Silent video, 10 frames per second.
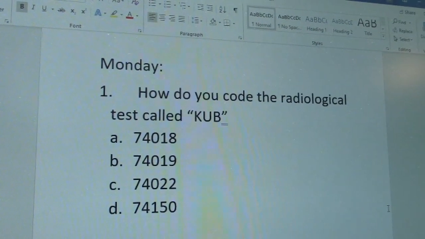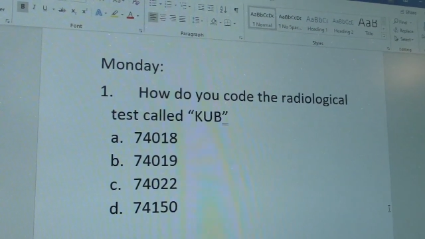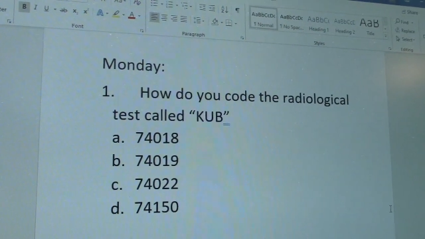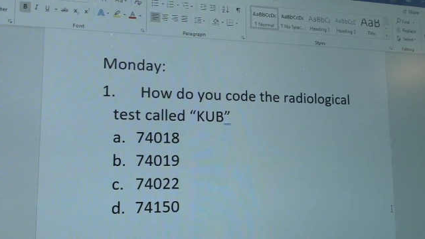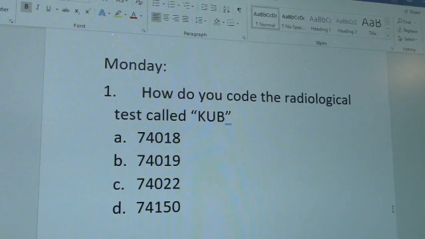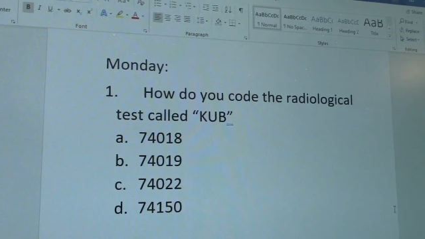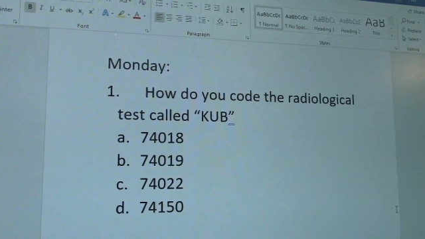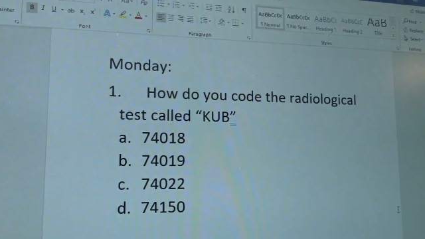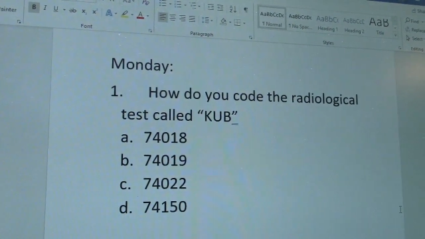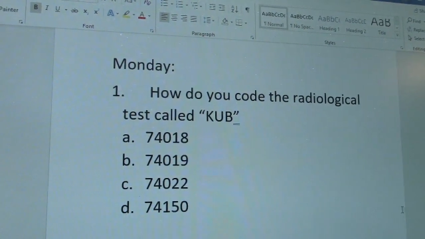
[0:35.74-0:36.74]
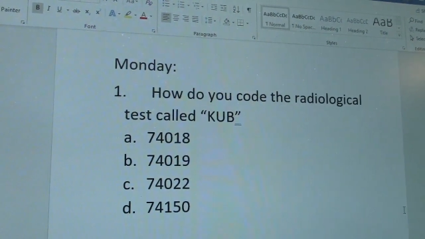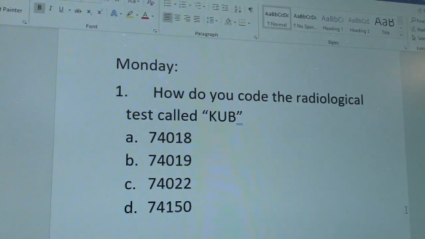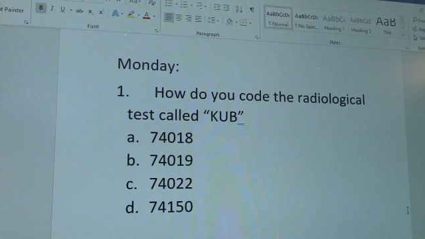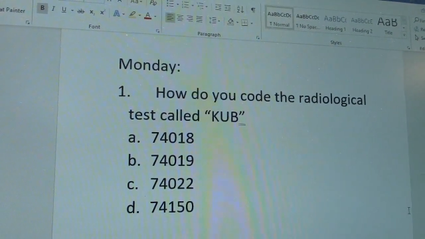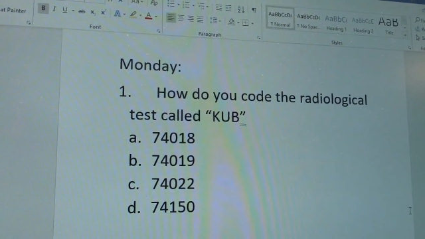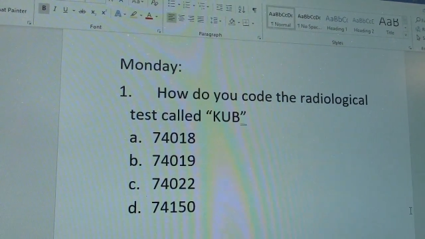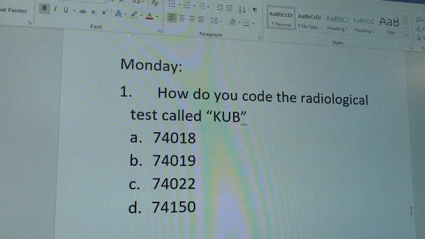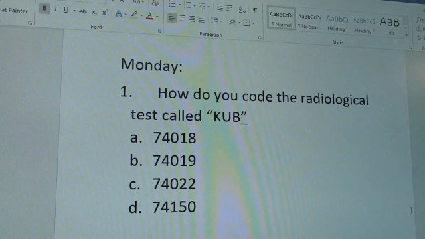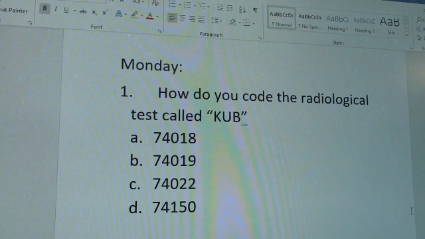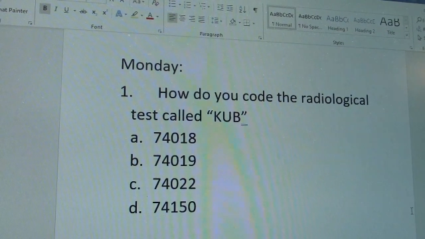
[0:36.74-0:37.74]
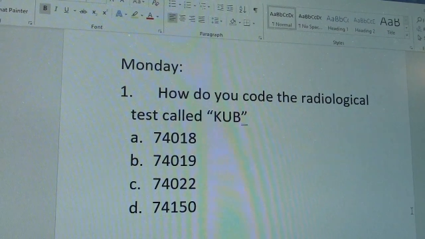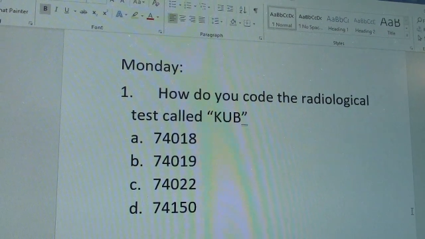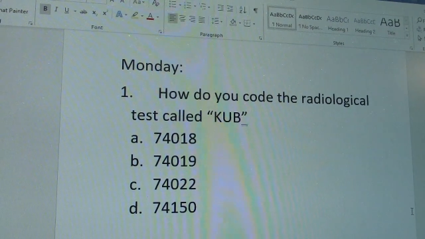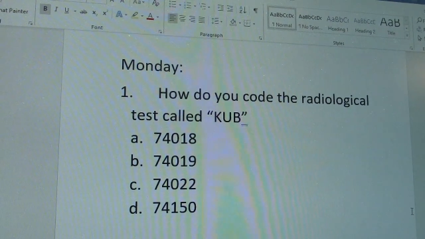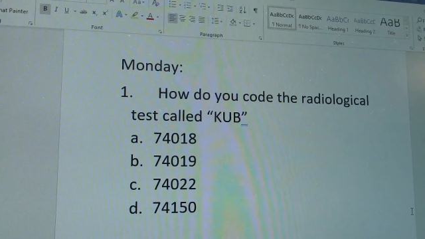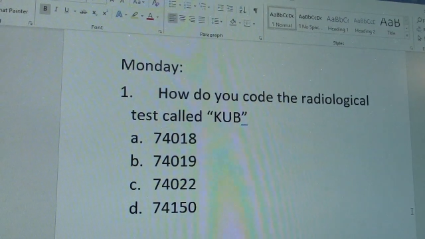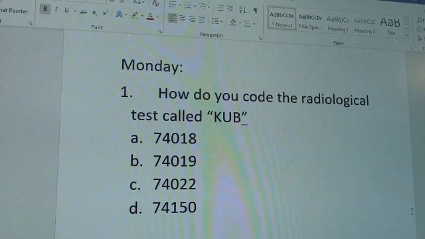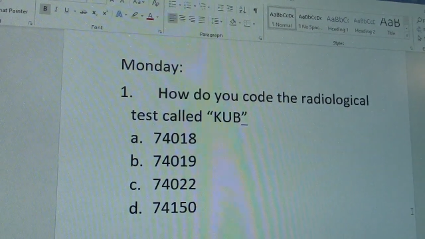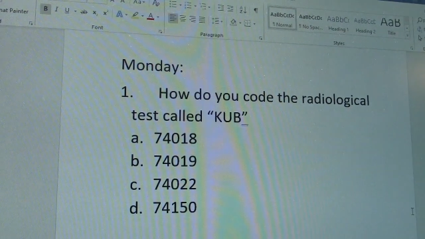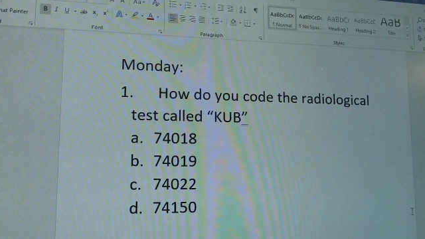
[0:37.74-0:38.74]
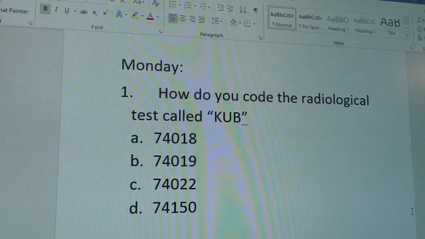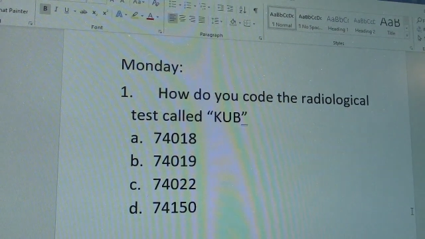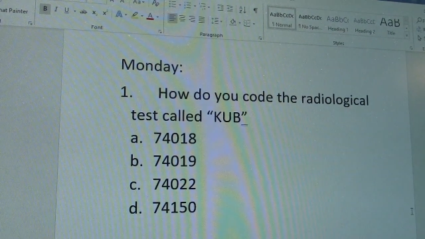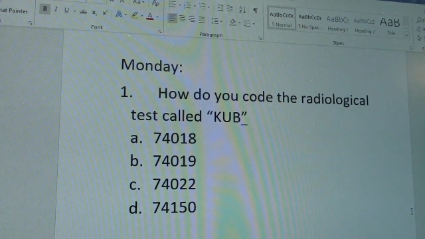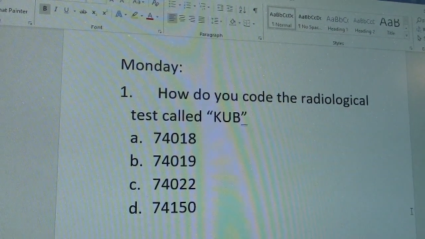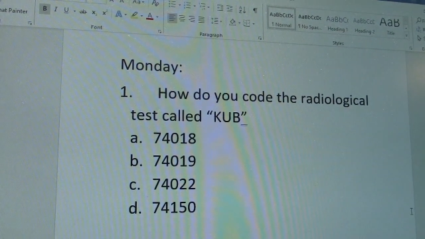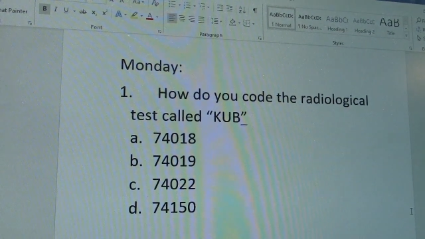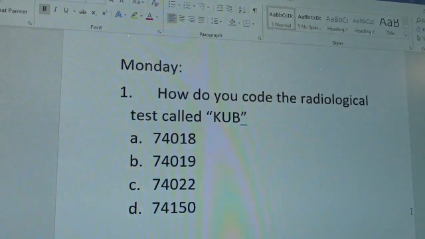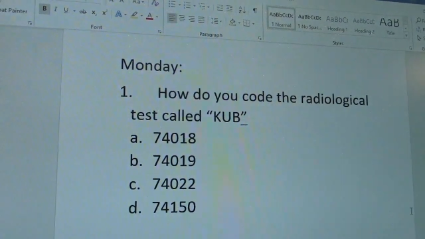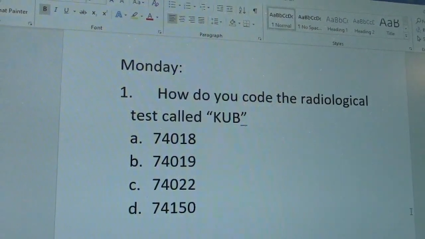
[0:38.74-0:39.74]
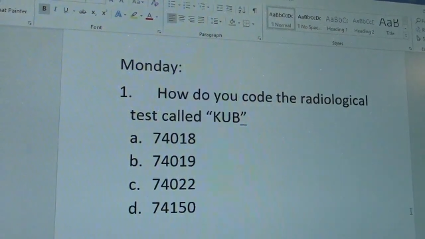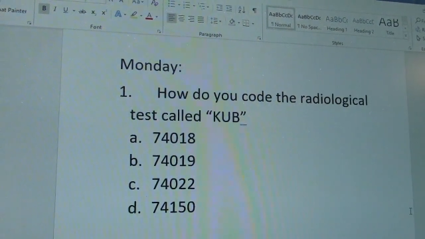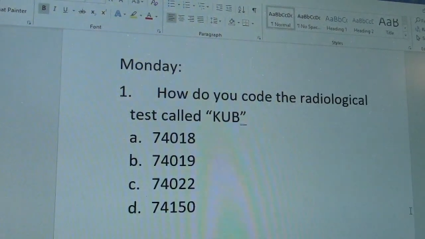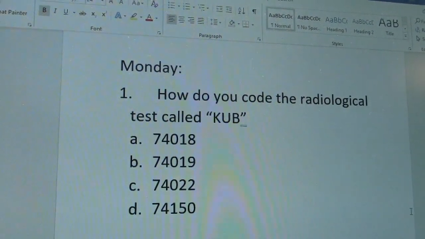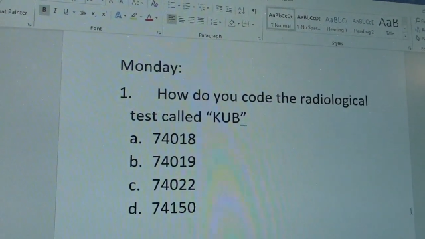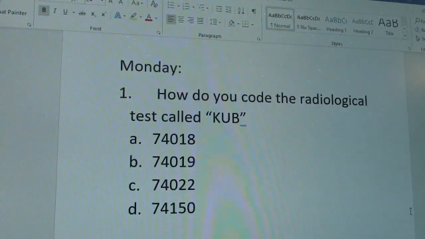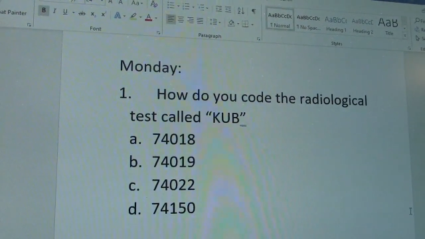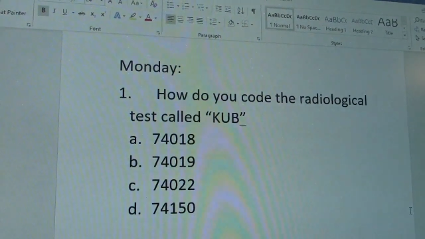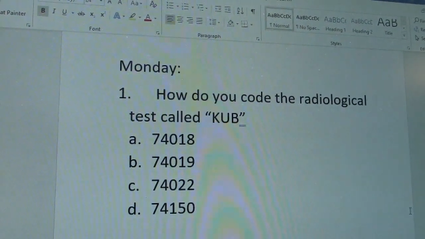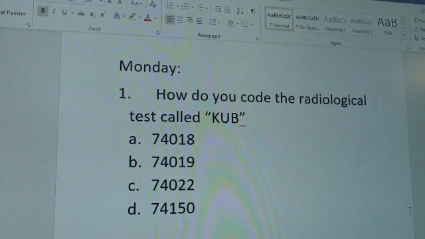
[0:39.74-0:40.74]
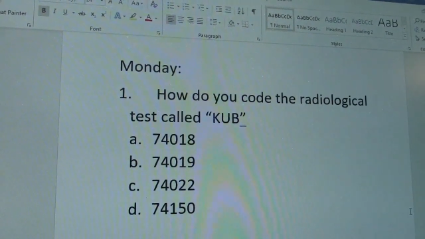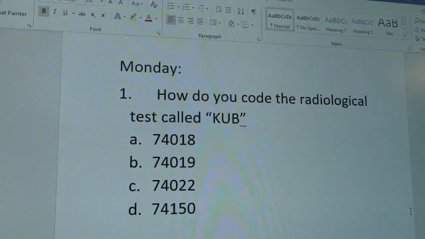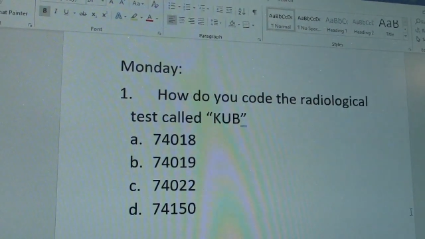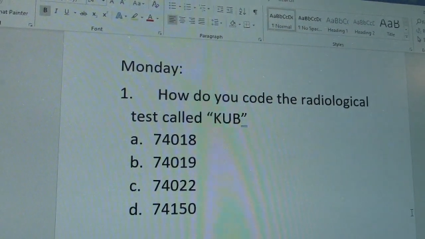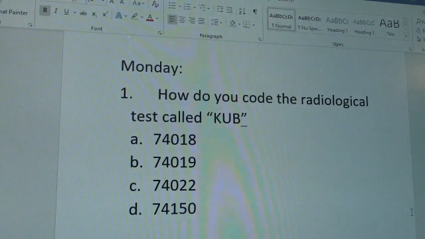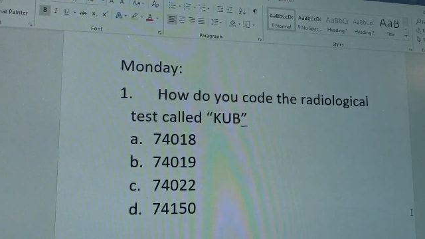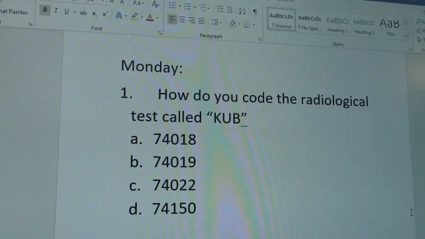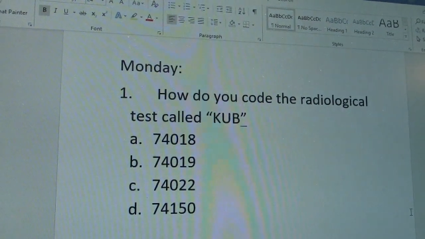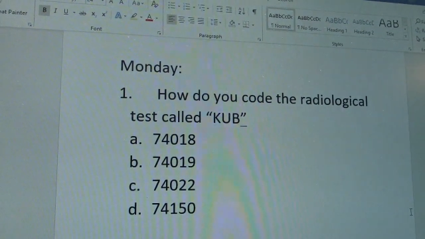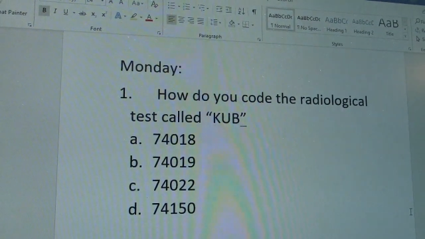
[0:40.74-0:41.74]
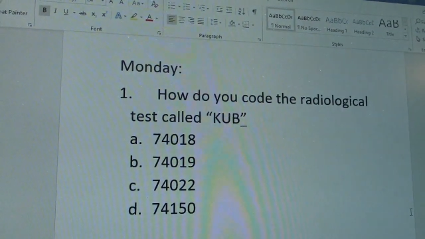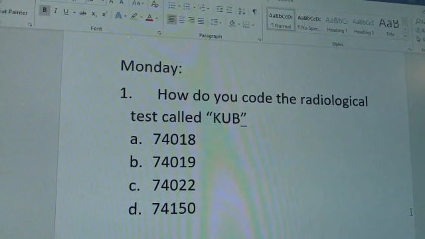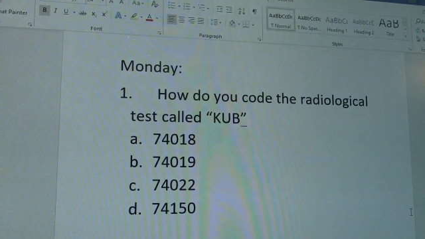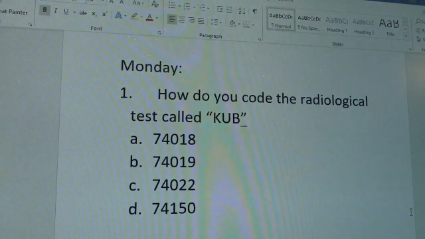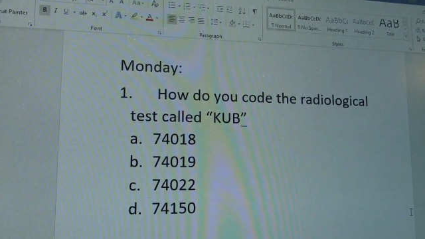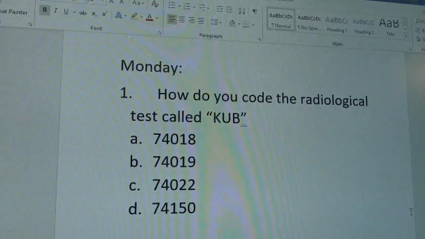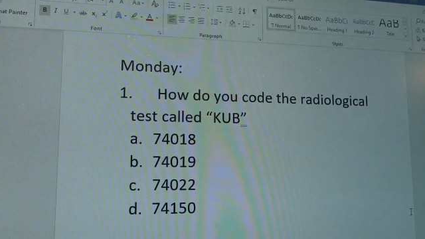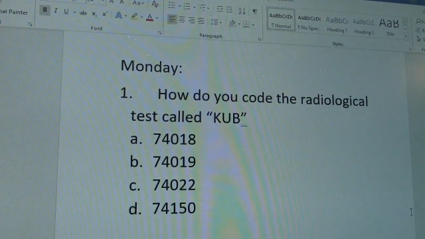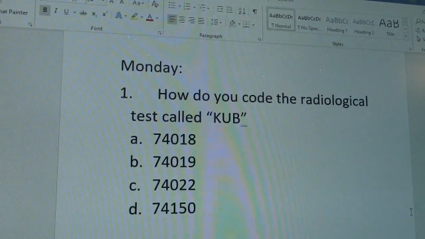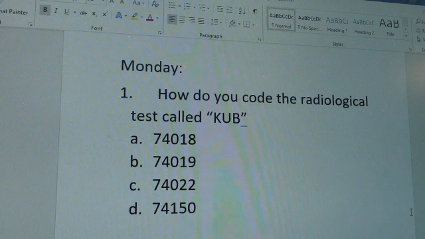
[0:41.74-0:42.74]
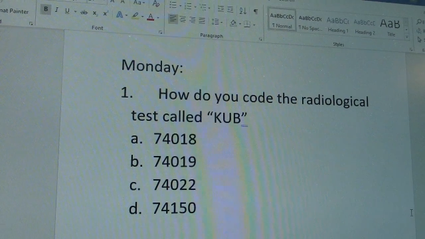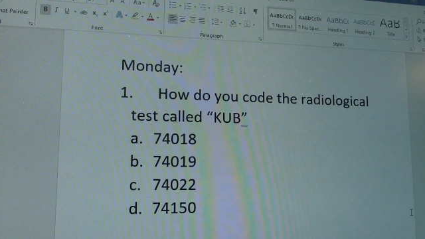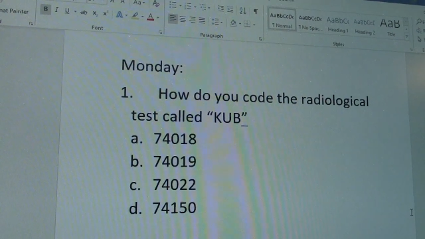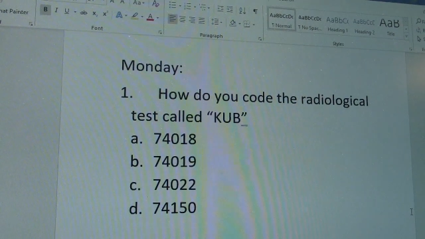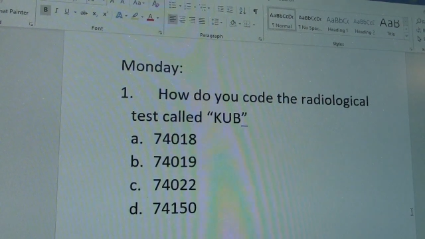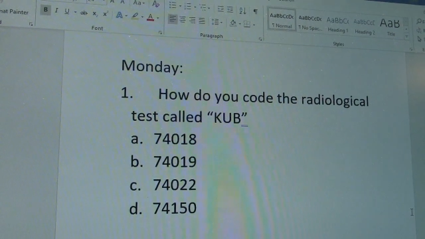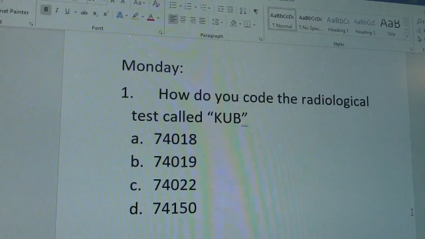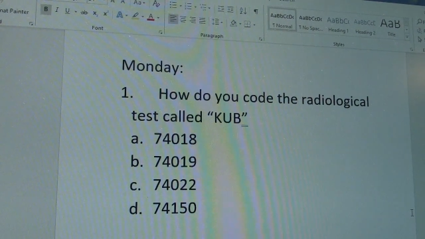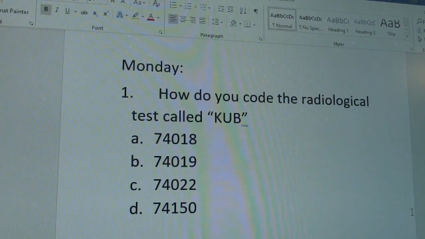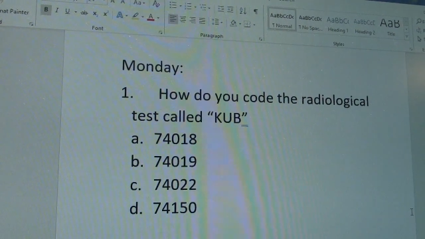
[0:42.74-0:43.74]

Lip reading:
[unreadable: no face in view]